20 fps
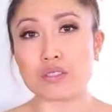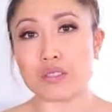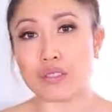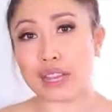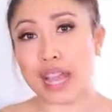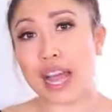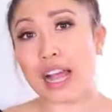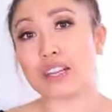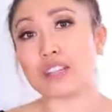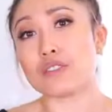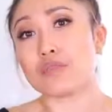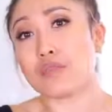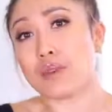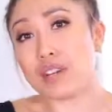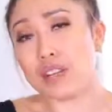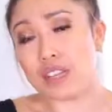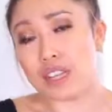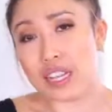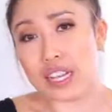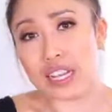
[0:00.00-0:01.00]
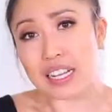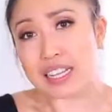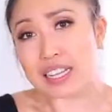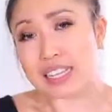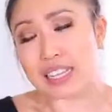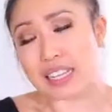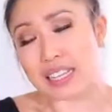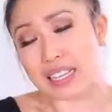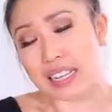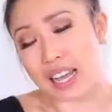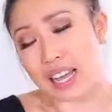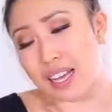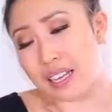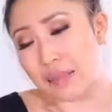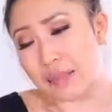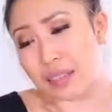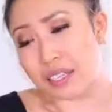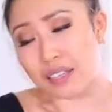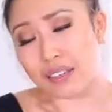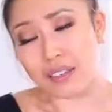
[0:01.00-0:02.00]
doing activewear things and
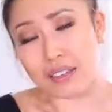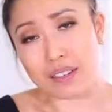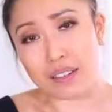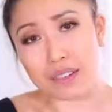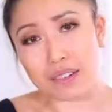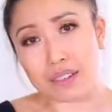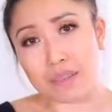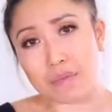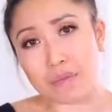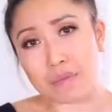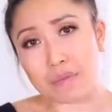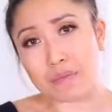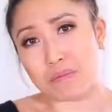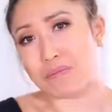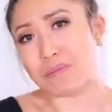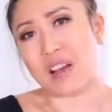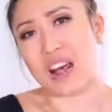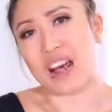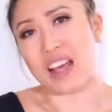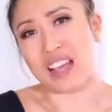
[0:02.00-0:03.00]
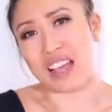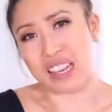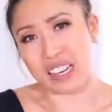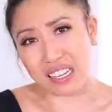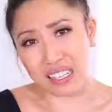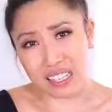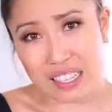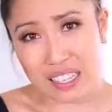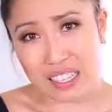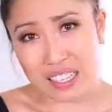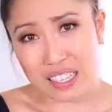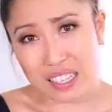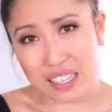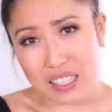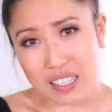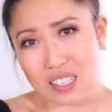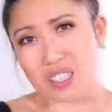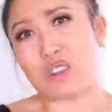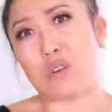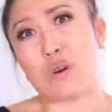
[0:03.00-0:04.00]
I mean, you know, it's fine.
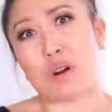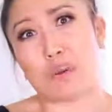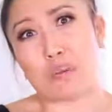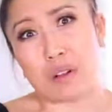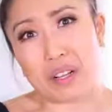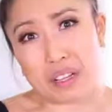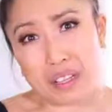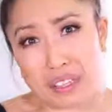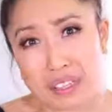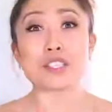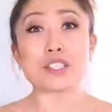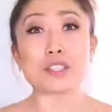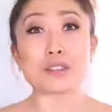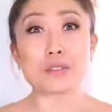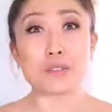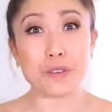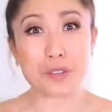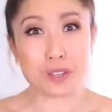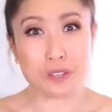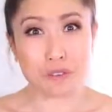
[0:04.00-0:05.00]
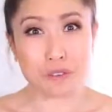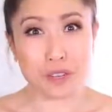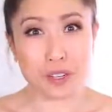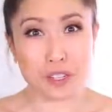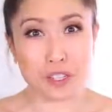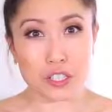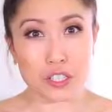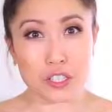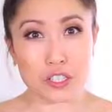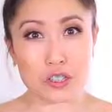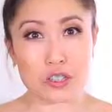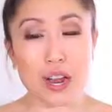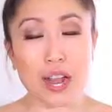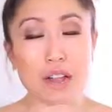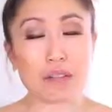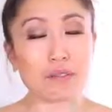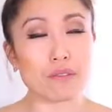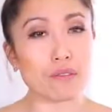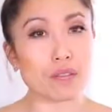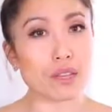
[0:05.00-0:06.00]
It's normal. So for the photo shoot,
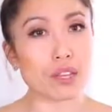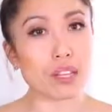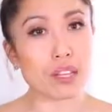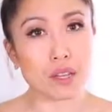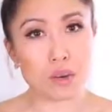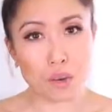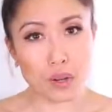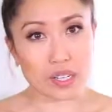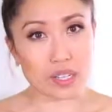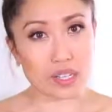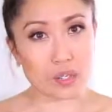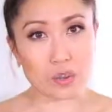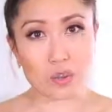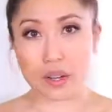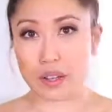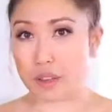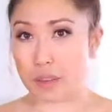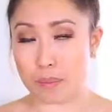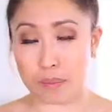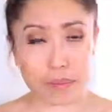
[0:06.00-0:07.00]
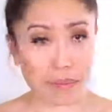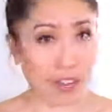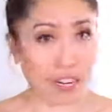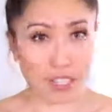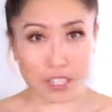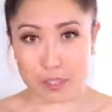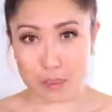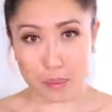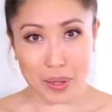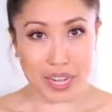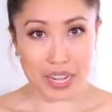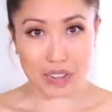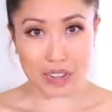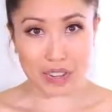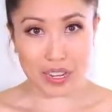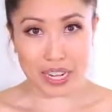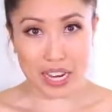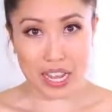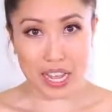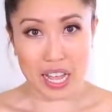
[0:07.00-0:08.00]
I really wanted to work with a professional
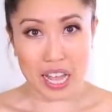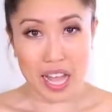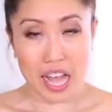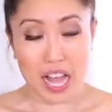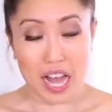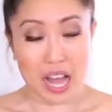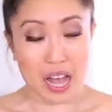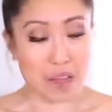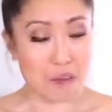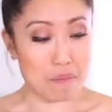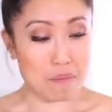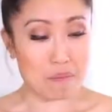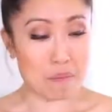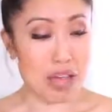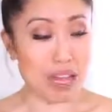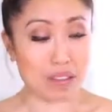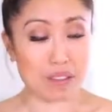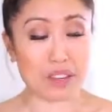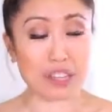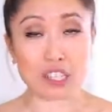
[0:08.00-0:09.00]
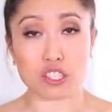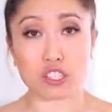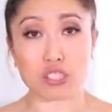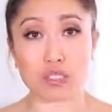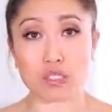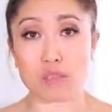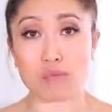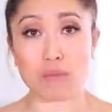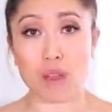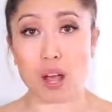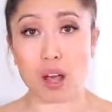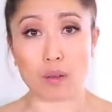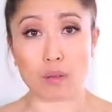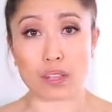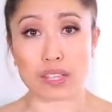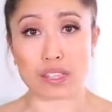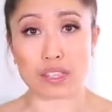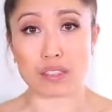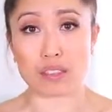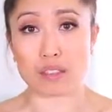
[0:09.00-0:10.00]
ballerina. Um, ballerinas just
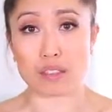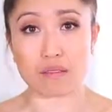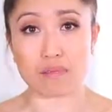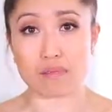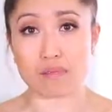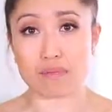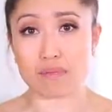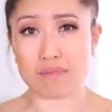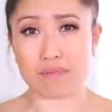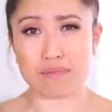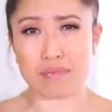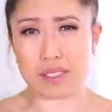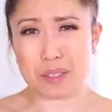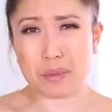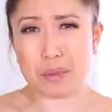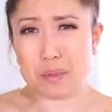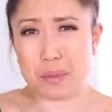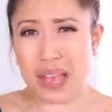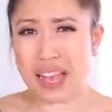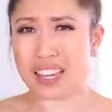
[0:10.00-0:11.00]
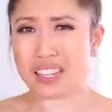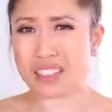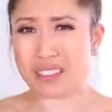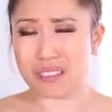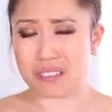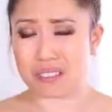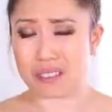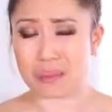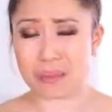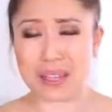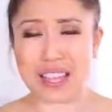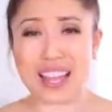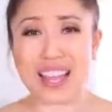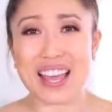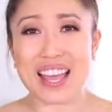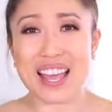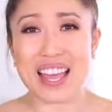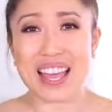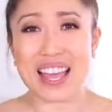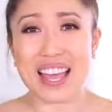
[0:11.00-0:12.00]
always are so magical to me.
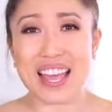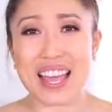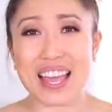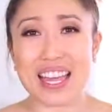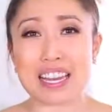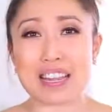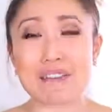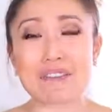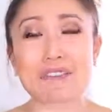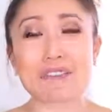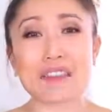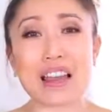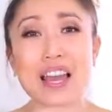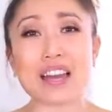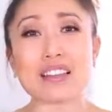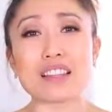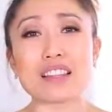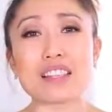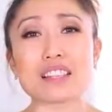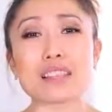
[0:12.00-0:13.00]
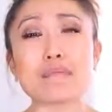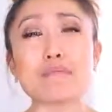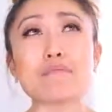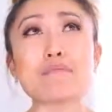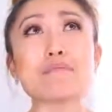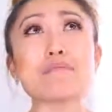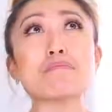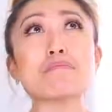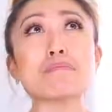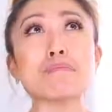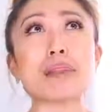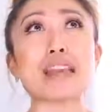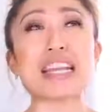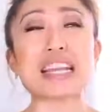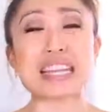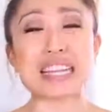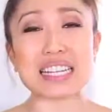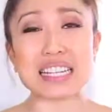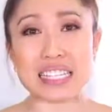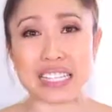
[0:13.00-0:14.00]
And I found this
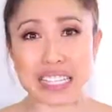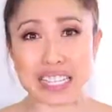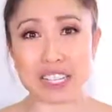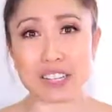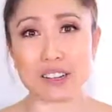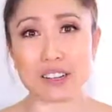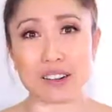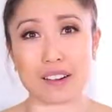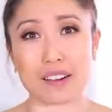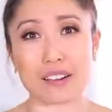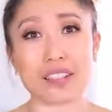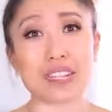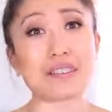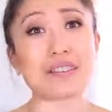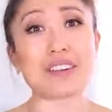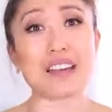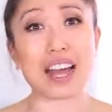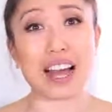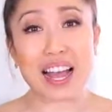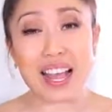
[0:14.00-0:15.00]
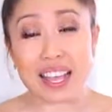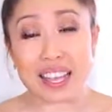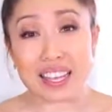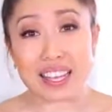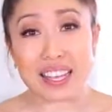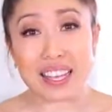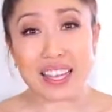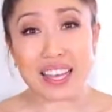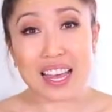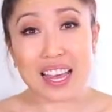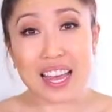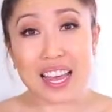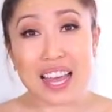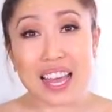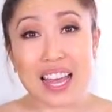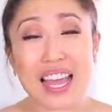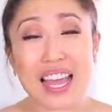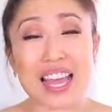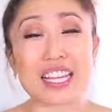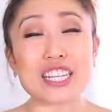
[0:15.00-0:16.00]
amazing girl named Kylie
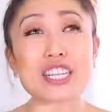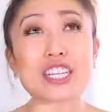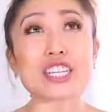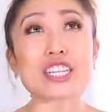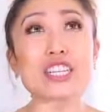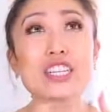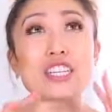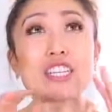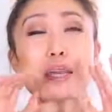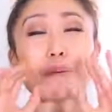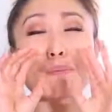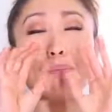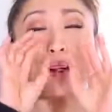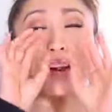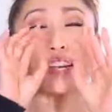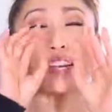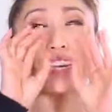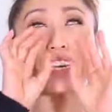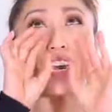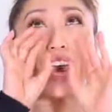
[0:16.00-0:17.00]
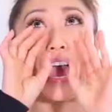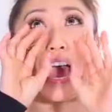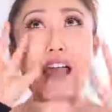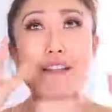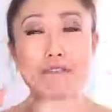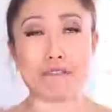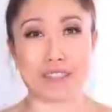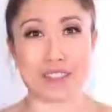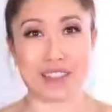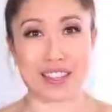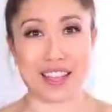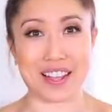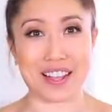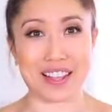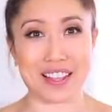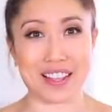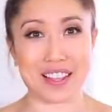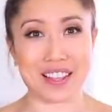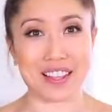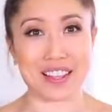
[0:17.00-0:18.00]
and she embodied everything
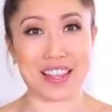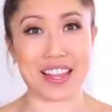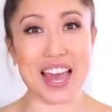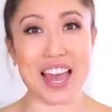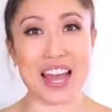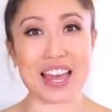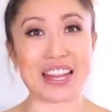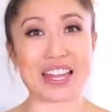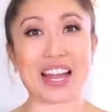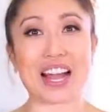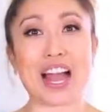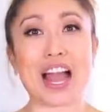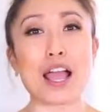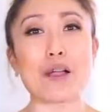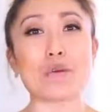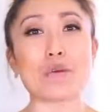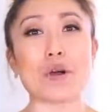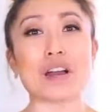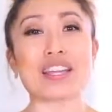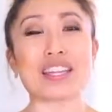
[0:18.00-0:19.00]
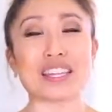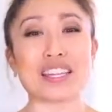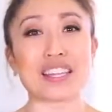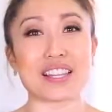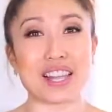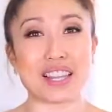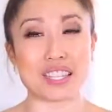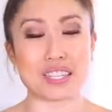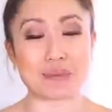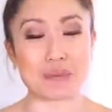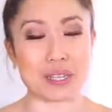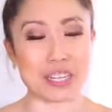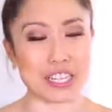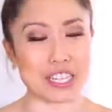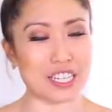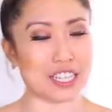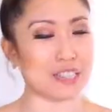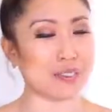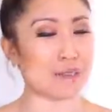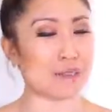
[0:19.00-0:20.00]
that I wanted the line to be.
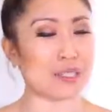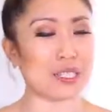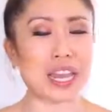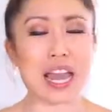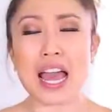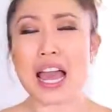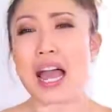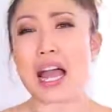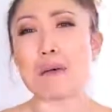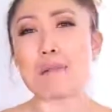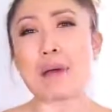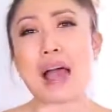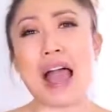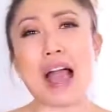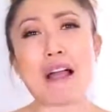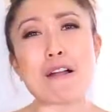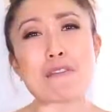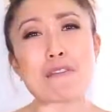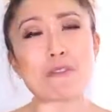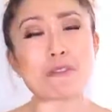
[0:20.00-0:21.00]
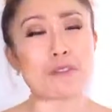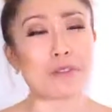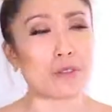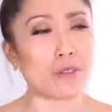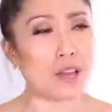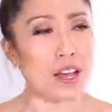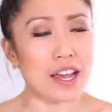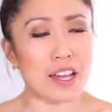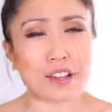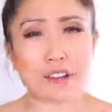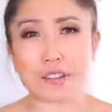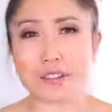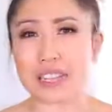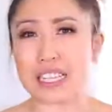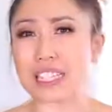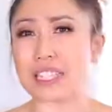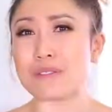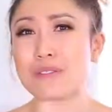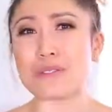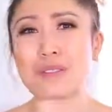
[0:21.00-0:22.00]
She was powerful,
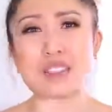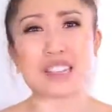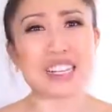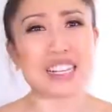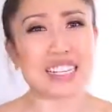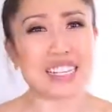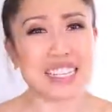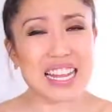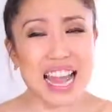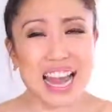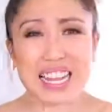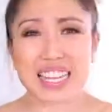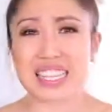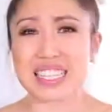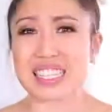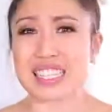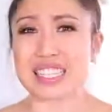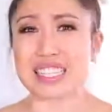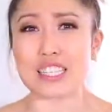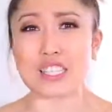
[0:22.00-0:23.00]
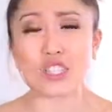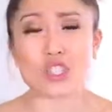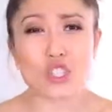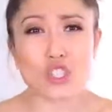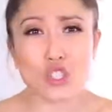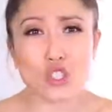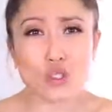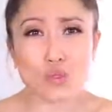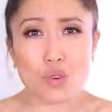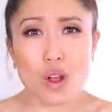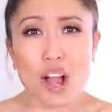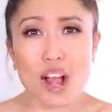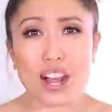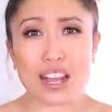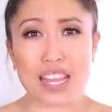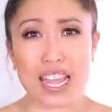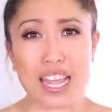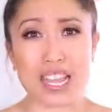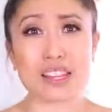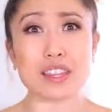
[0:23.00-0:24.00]
graceful, talented,
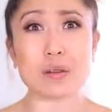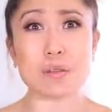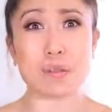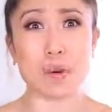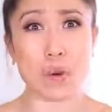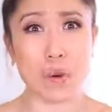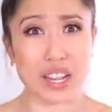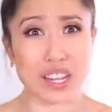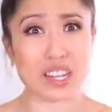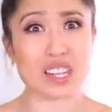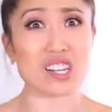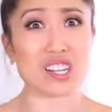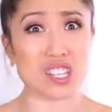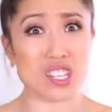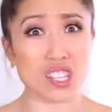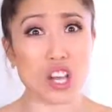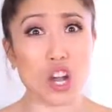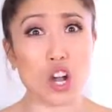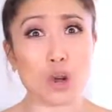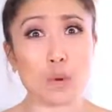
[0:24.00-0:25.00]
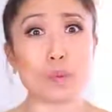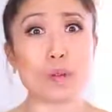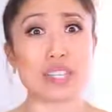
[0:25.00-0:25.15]
strong, and the point in her toe